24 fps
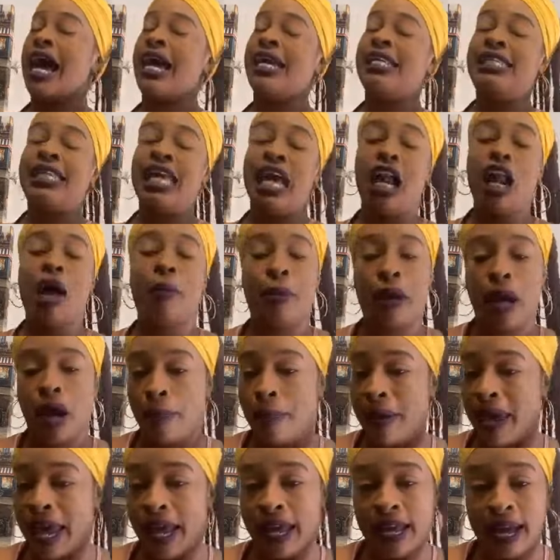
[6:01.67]
I tell her about
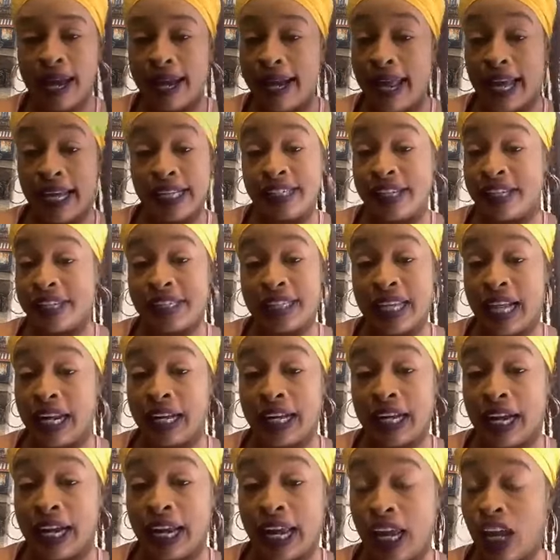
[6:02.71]
her babe Connie, how she
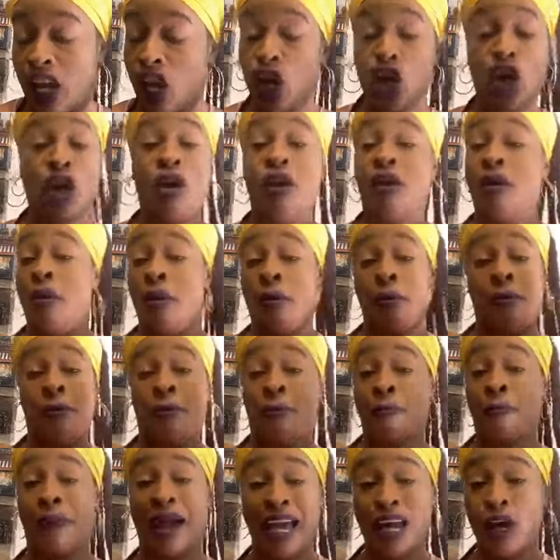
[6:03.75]
sell Connie.
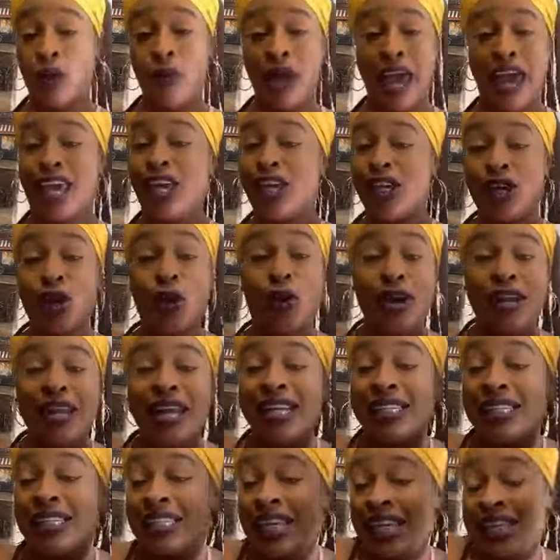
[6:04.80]
By the way, you
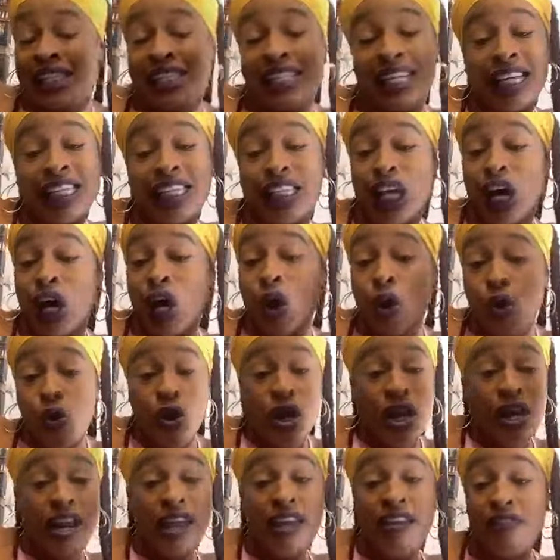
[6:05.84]
and your sisters, the
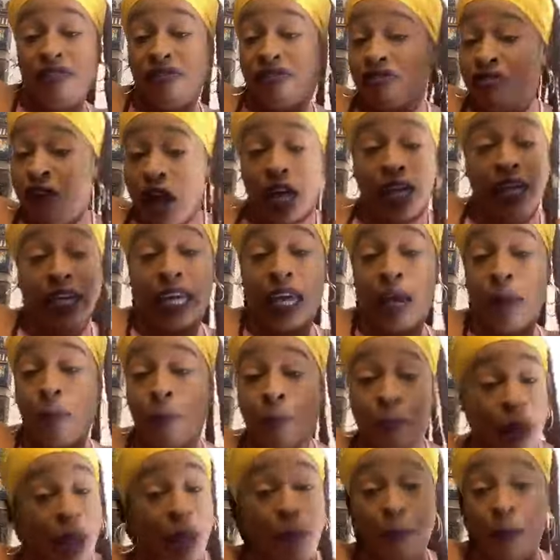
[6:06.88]
only fucking
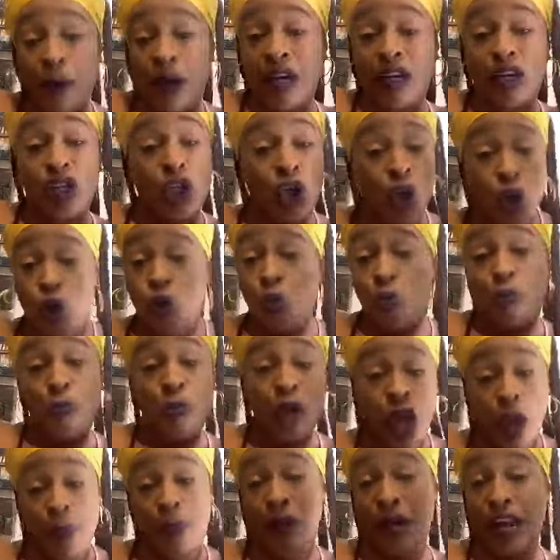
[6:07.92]
people, two
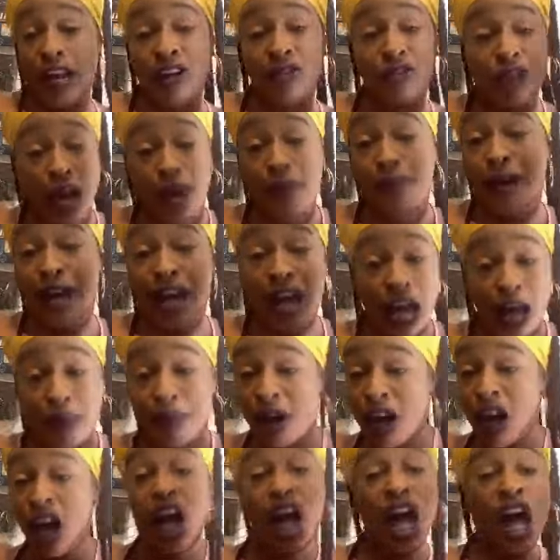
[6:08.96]
people in Grand
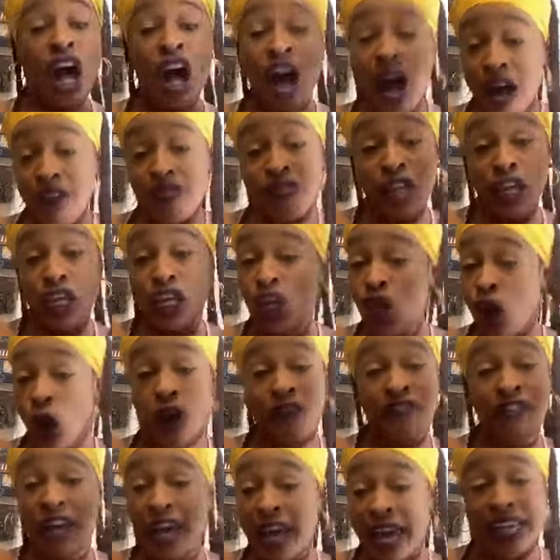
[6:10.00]
Bahama, have the
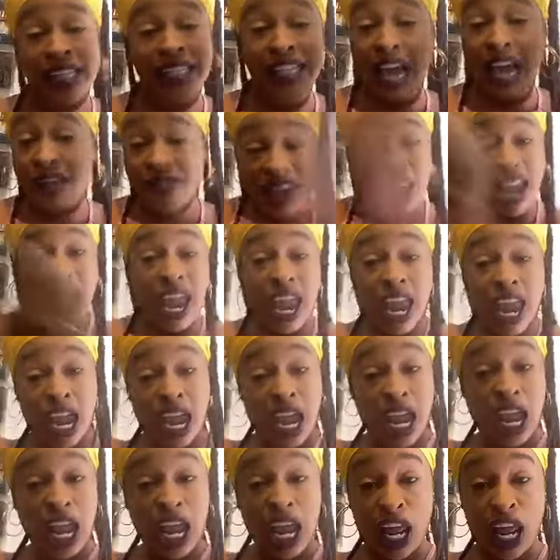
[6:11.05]
cure for HIV.